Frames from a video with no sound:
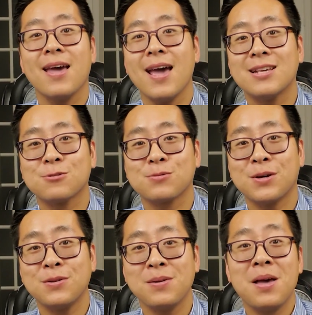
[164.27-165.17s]
As a
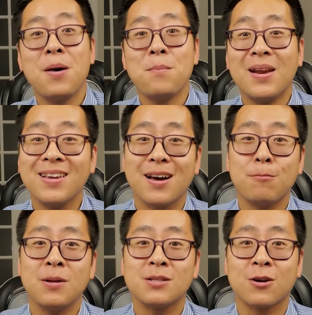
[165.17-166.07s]
result, many
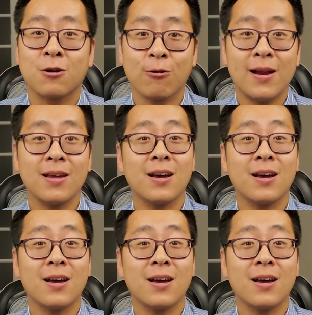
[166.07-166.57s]
companies are creating